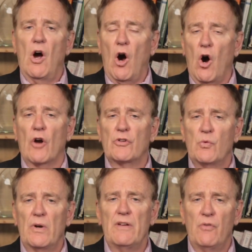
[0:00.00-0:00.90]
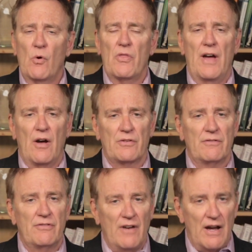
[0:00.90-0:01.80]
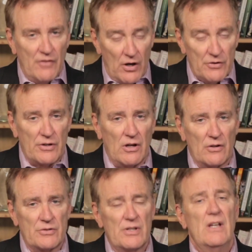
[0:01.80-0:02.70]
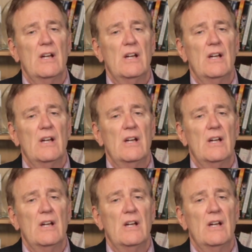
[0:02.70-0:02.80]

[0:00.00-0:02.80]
or $24,500